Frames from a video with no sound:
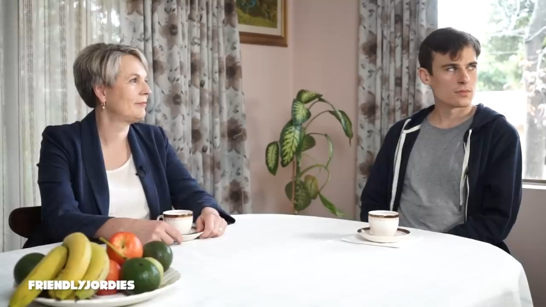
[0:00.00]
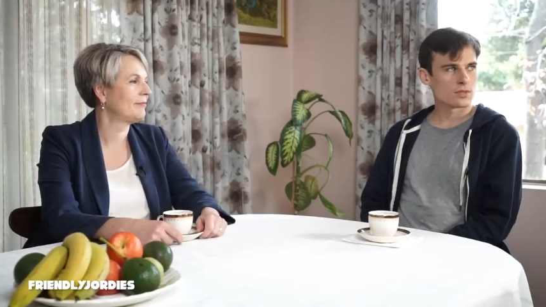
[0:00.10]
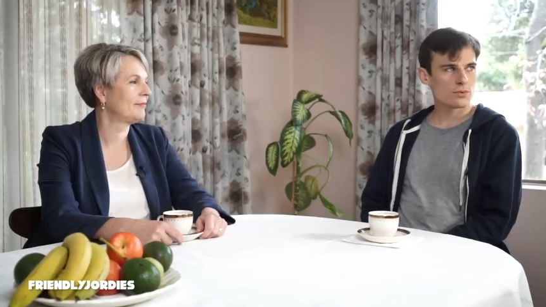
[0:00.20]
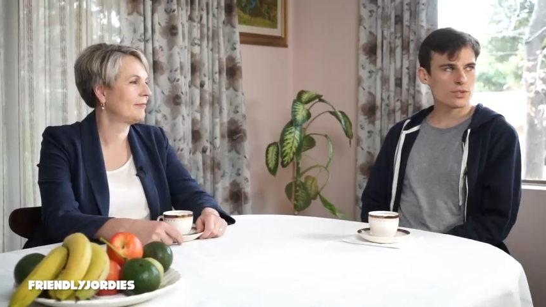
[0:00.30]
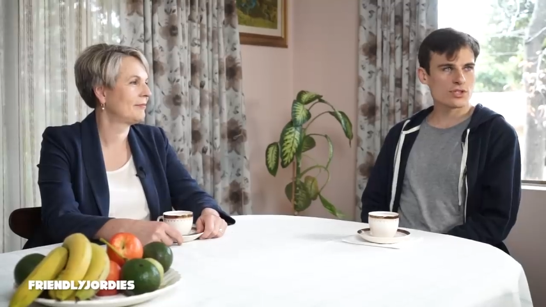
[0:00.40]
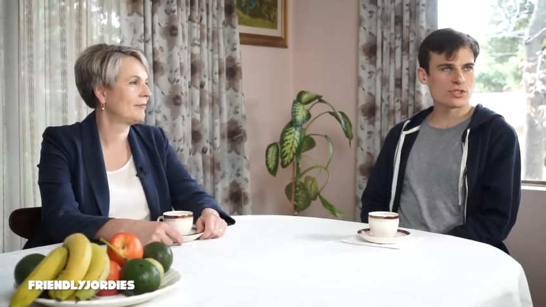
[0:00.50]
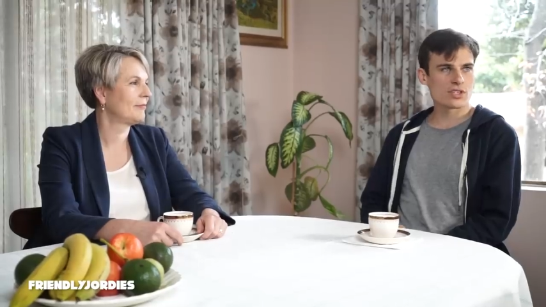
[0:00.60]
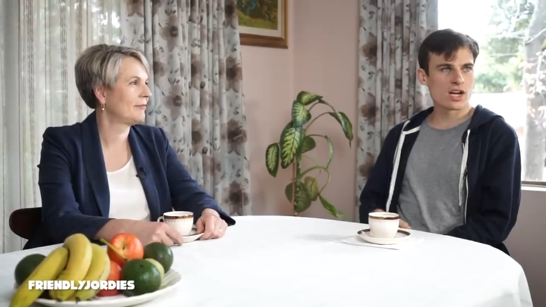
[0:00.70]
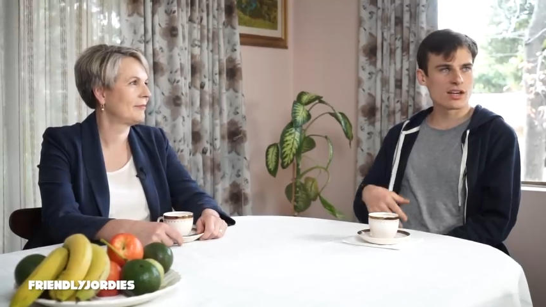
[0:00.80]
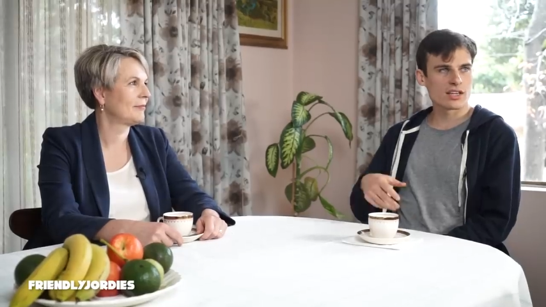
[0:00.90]
Speaker 1: So we just
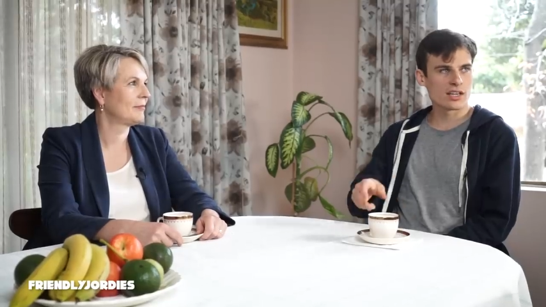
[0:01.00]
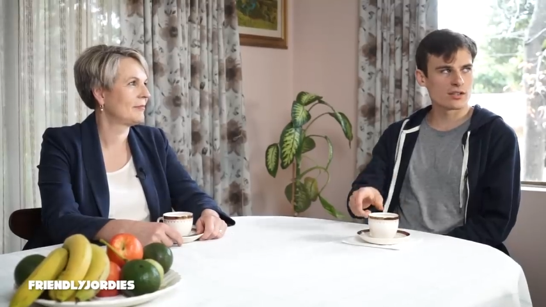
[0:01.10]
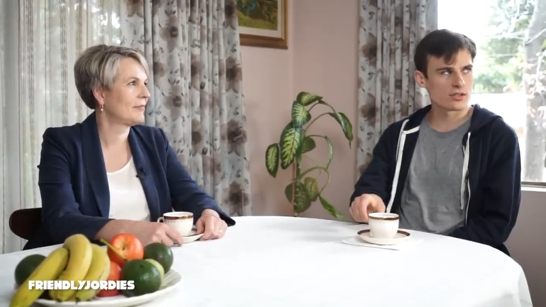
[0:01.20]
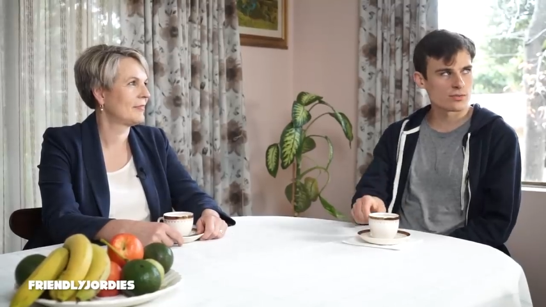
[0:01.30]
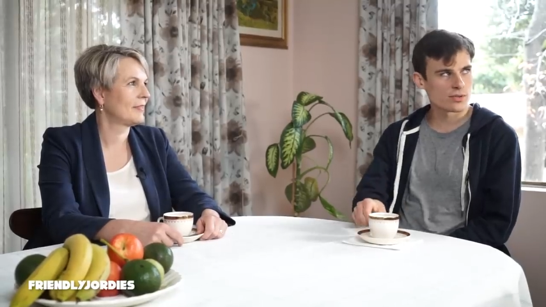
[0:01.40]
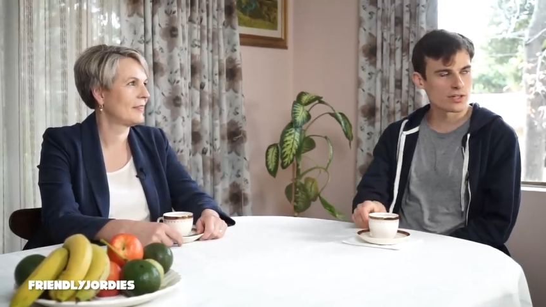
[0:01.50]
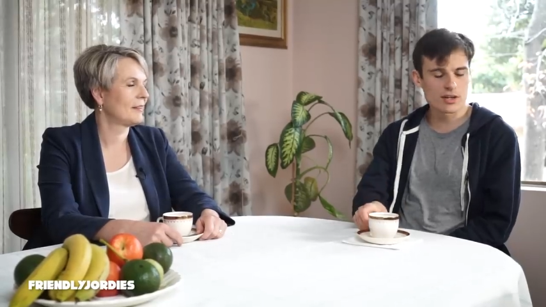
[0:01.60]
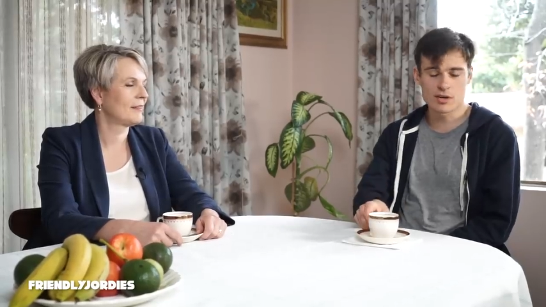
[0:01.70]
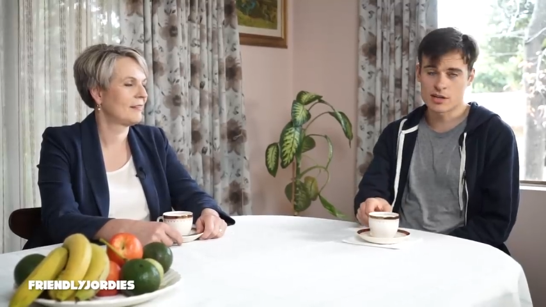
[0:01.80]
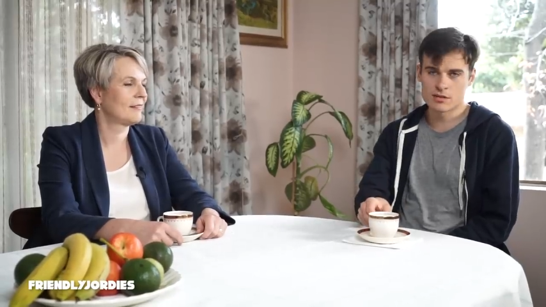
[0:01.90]
start again and just yeah. feel,
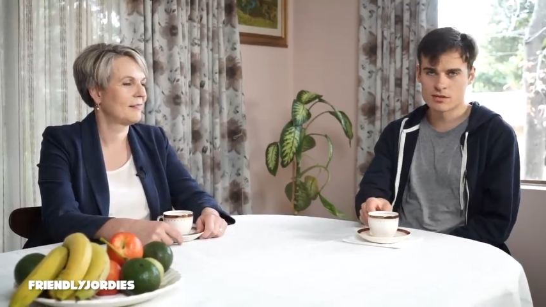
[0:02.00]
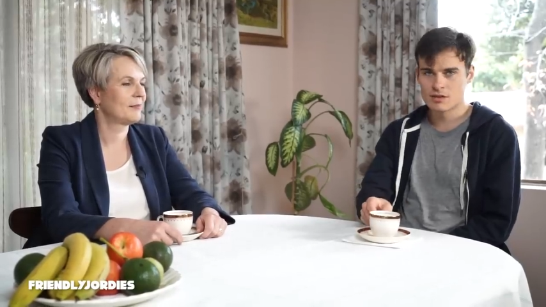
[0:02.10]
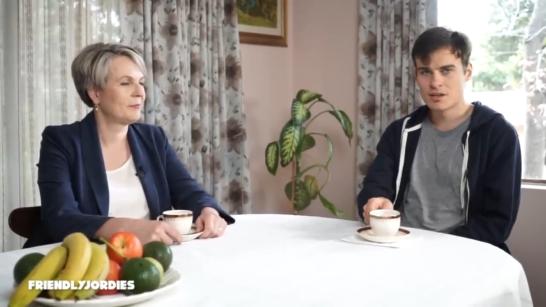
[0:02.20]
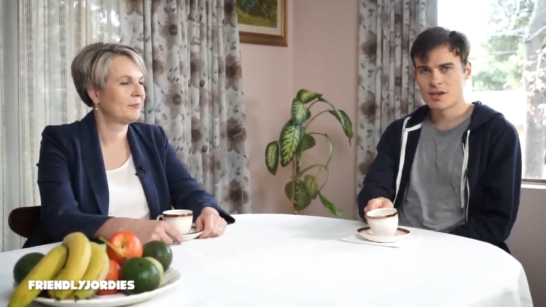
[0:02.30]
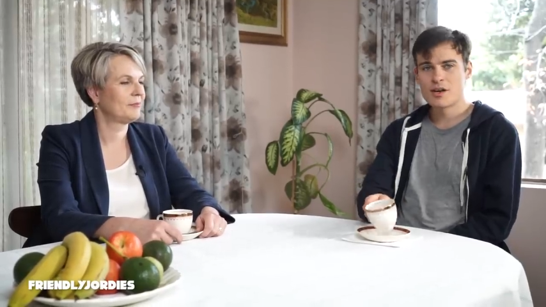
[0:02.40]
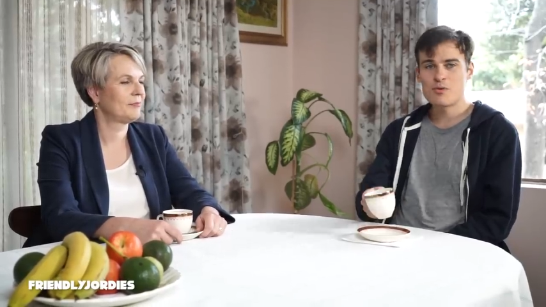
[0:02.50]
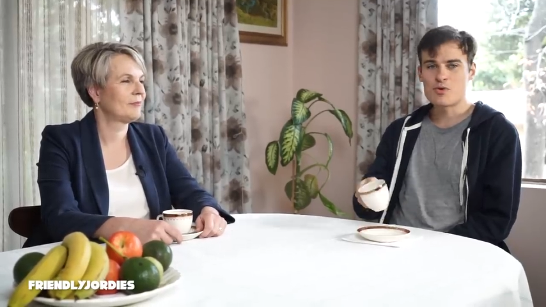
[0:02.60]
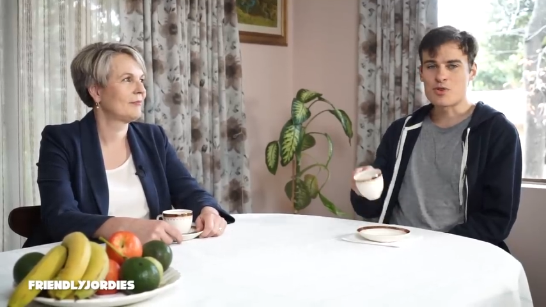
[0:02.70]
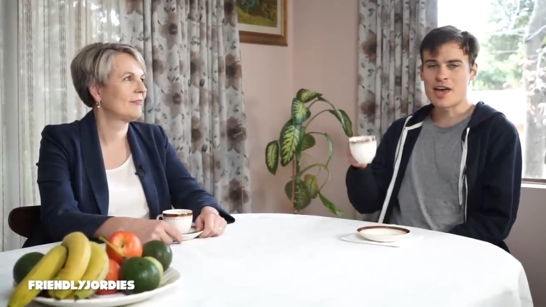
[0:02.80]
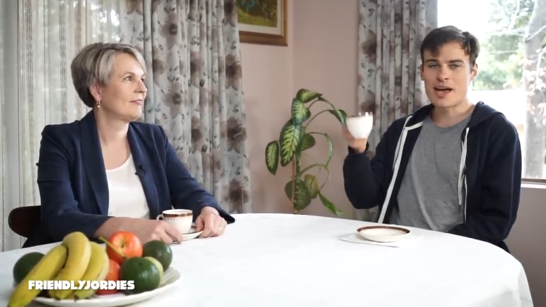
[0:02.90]
all right.
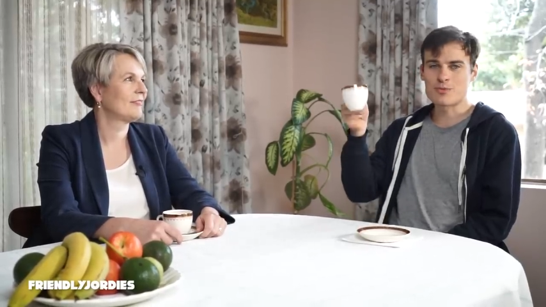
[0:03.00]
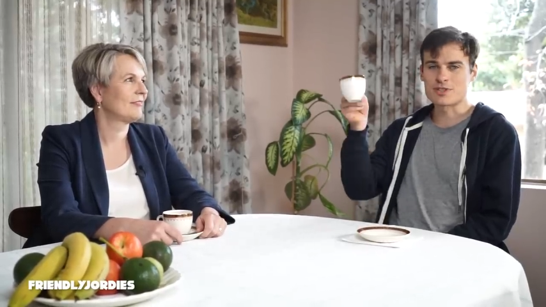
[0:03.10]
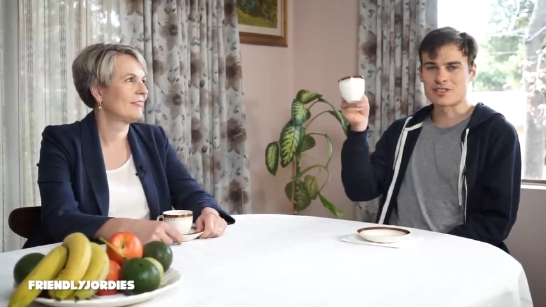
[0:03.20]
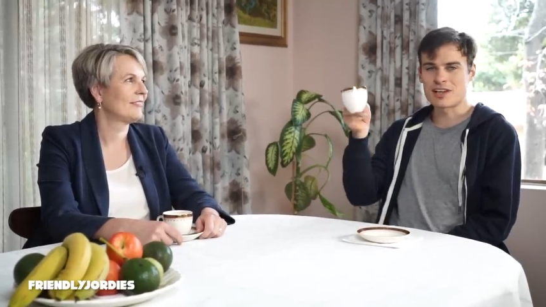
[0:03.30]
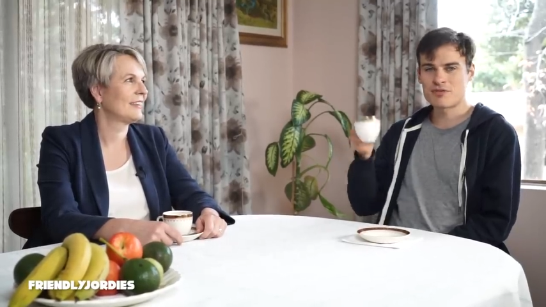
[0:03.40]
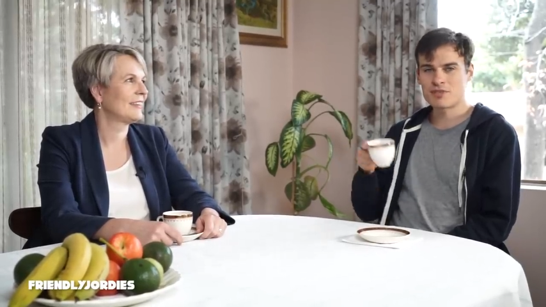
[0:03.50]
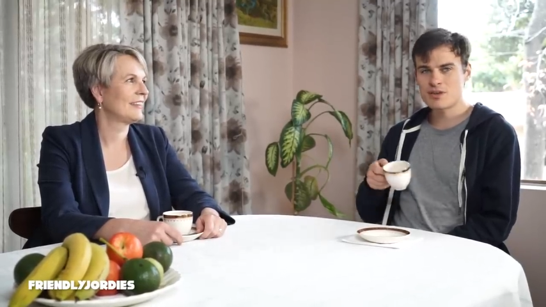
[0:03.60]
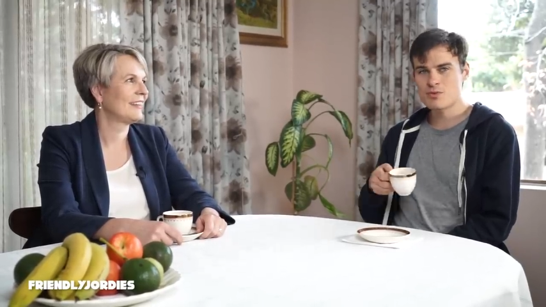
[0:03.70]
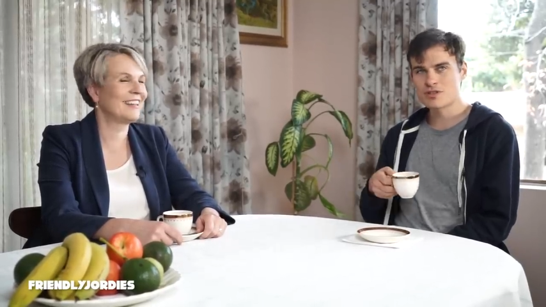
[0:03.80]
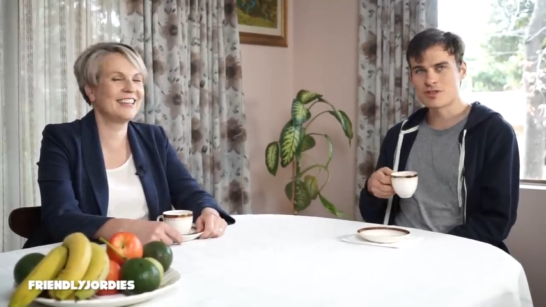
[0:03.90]
Well, that was
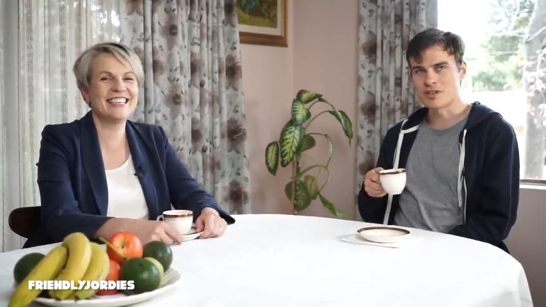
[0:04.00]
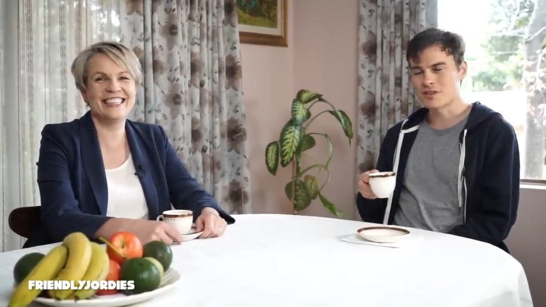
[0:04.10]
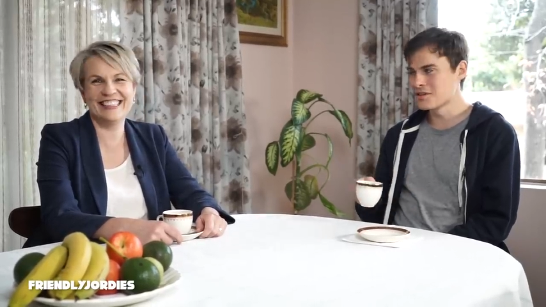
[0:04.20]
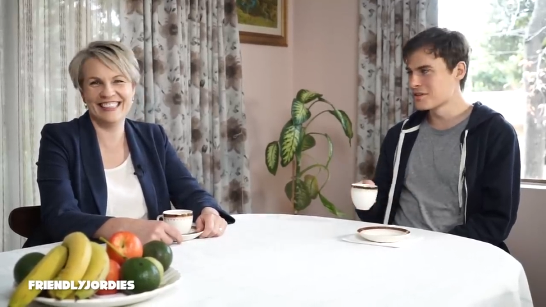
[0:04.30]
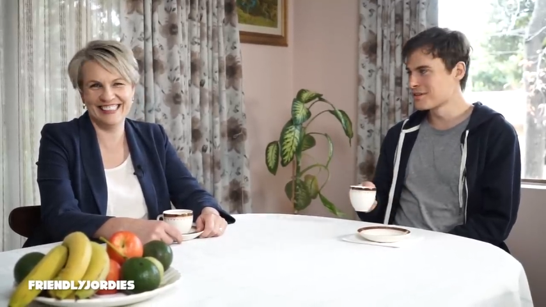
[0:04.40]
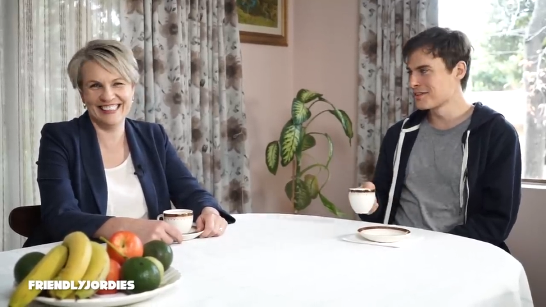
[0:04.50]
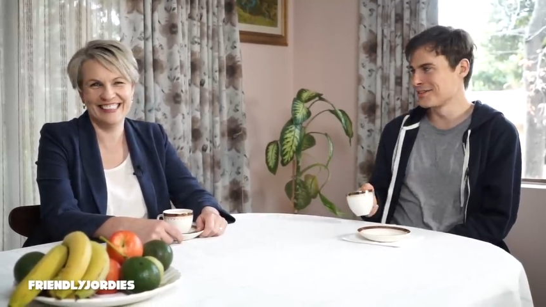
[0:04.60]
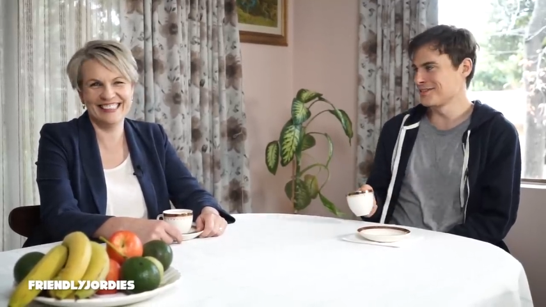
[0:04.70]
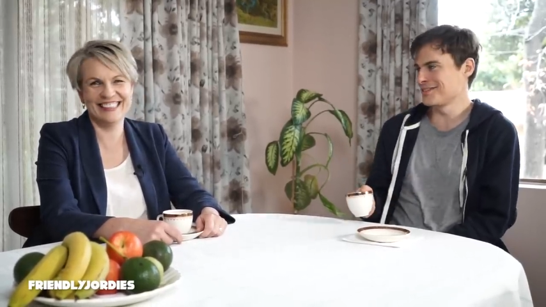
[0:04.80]
lovely, wasn't it?